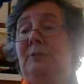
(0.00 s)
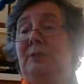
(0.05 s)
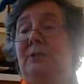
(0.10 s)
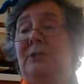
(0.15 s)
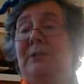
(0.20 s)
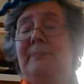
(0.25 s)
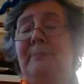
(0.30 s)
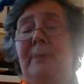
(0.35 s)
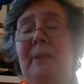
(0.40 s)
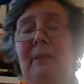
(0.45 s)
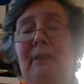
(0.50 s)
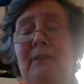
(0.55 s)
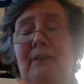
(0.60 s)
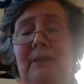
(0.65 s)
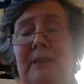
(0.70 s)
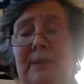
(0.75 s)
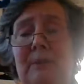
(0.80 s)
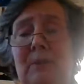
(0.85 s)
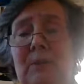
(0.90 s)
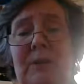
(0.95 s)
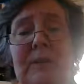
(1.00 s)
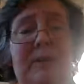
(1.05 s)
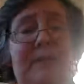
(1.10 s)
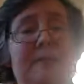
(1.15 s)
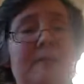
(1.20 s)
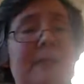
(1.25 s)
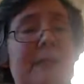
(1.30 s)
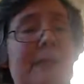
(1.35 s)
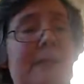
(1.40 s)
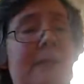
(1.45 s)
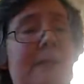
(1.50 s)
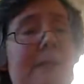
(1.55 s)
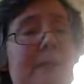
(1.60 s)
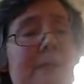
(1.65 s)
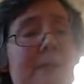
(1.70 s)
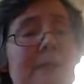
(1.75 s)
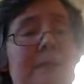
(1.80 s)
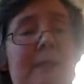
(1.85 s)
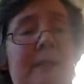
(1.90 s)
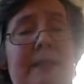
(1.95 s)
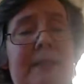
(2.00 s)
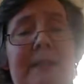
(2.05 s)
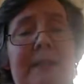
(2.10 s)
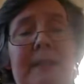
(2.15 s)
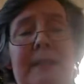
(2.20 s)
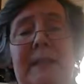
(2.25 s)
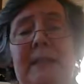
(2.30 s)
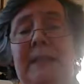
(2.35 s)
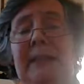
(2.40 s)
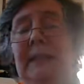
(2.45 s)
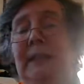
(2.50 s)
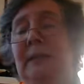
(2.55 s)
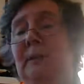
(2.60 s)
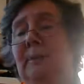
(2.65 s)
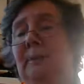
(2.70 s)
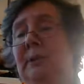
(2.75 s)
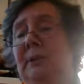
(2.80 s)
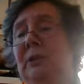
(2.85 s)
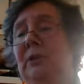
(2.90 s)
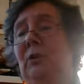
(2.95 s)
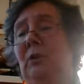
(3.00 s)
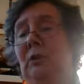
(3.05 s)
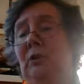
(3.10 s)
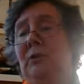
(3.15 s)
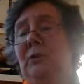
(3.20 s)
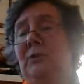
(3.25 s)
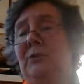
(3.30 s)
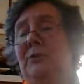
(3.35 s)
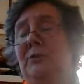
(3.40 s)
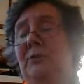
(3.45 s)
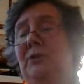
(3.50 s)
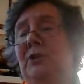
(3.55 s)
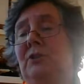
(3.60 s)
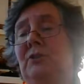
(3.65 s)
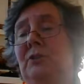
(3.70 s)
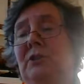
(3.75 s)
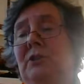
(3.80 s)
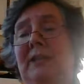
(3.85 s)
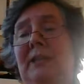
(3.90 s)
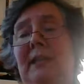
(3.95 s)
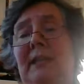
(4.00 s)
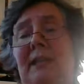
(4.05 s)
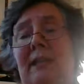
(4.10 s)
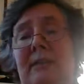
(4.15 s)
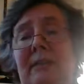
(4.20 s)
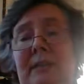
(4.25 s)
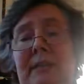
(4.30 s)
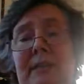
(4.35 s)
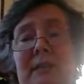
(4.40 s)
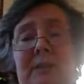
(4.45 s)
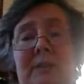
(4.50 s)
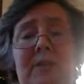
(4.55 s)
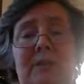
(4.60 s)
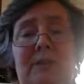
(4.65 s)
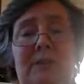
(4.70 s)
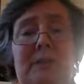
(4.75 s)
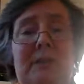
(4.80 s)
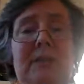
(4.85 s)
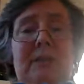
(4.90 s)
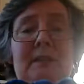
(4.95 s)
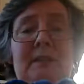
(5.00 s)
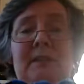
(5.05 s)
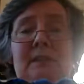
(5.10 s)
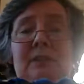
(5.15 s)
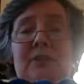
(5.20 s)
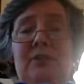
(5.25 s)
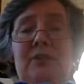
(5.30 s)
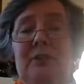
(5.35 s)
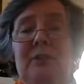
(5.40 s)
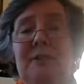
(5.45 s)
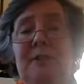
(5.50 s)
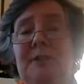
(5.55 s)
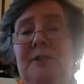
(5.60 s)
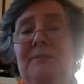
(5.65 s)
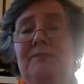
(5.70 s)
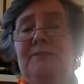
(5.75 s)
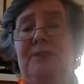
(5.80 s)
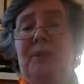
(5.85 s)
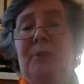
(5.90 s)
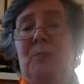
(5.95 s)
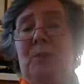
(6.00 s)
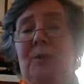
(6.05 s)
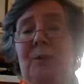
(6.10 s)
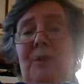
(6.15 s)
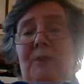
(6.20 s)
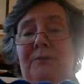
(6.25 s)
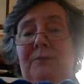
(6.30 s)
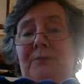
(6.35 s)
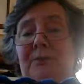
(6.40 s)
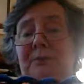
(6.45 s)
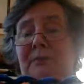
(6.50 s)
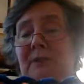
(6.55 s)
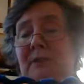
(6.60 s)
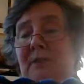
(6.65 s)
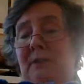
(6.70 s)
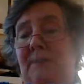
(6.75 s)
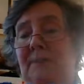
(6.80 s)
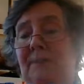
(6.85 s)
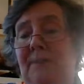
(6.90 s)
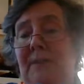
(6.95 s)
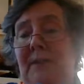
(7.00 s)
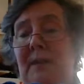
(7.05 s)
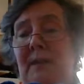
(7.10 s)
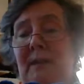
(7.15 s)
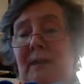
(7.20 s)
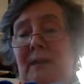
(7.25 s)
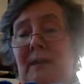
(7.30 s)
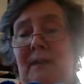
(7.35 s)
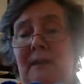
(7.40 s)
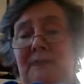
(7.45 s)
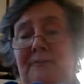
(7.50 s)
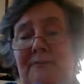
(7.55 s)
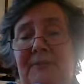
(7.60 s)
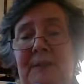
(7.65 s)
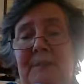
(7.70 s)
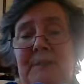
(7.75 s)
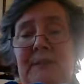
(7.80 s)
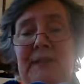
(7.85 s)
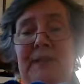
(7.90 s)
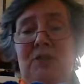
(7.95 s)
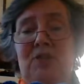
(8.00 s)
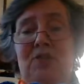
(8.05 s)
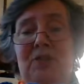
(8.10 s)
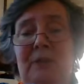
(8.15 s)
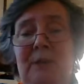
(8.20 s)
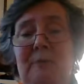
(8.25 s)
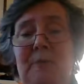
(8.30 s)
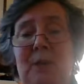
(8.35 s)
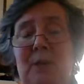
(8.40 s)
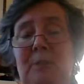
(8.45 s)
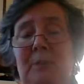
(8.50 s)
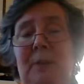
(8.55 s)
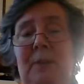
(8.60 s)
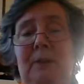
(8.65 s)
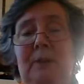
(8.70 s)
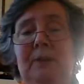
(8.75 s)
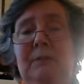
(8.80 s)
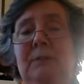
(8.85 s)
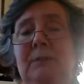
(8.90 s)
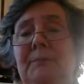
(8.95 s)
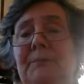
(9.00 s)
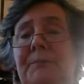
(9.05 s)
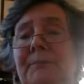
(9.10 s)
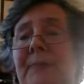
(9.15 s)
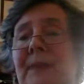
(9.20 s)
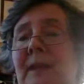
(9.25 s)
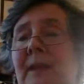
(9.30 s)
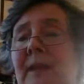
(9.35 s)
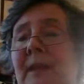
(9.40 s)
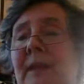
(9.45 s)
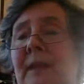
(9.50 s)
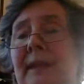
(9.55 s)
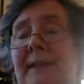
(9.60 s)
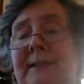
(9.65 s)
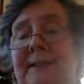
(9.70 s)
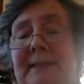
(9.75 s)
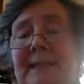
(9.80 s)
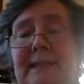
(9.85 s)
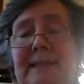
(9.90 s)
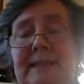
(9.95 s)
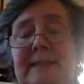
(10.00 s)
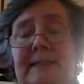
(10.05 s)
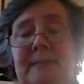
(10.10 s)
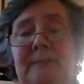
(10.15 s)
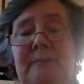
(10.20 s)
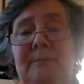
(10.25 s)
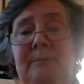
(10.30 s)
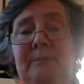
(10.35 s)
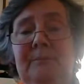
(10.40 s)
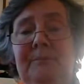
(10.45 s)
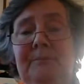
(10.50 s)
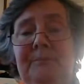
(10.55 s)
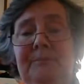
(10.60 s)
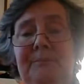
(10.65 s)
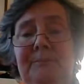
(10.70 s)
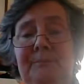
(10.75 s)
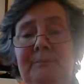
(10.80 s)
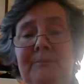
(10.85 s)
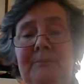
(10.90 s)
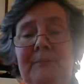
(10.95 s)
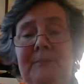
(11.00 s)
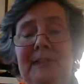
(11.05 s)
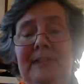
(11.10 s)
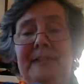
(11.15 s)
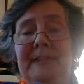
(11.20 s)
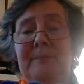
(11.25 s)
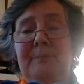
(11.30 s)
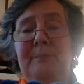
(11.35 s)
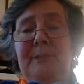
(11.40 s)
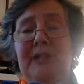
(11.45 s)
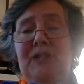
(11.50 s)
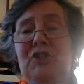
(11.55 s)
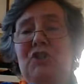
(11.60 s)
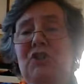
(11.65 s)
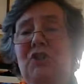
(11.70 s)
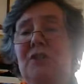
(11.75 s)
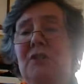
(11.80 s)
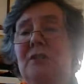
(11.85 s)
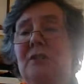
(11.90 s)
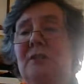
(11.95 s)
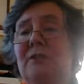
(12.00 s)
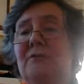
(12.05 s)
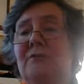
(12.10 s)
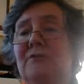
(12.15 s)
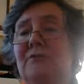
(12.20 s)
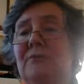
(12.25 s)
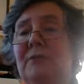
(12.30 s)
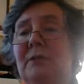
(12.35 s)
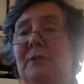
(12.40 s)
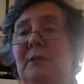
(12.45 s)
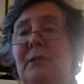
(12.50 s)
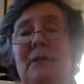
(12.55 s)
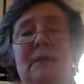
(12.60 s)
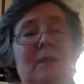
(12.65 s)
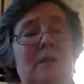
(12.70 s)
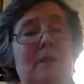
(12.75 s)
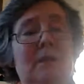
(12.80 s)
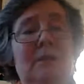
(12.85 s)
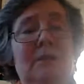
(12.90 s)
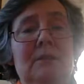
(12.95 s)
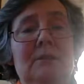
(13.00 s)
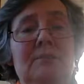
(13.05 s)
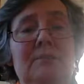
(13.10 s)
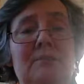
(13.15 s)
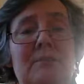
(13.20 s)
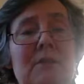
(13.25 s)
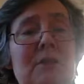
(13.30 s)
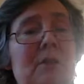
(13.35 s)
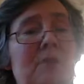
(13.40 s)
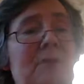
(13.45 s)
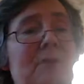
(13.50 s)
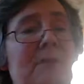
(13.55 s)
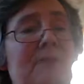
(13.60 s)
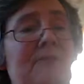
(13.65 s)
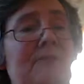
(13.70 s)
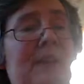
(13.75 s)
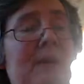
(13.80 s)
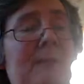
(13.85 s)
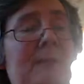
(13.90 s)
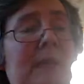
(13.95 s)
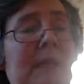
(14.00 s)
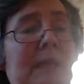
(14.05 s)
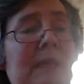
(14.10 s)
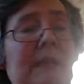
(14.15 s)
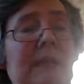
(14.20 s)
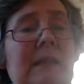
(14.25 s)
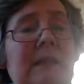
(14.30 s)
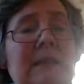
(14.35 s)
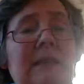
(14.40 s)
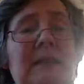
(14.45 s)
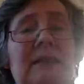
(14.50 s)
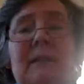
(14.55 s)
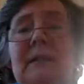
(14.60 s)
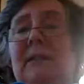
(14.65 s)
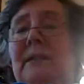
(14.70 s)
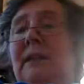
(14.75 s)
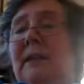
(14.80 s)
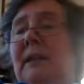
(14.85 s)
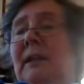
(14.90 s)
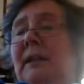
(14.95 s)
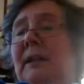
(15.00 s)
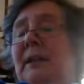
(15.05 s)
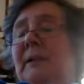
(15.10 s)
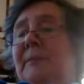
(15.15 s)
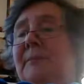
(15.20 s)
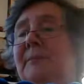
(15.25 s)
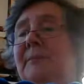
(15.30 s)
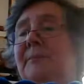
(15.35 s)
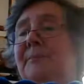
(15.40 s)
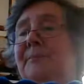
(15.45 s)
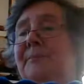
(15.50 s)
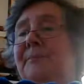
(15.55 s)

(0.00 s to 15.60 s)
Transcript: which is partly why I've made it so early, because you could then either use it just as the framework for a family tree mobile and get some pictures of you and the family, and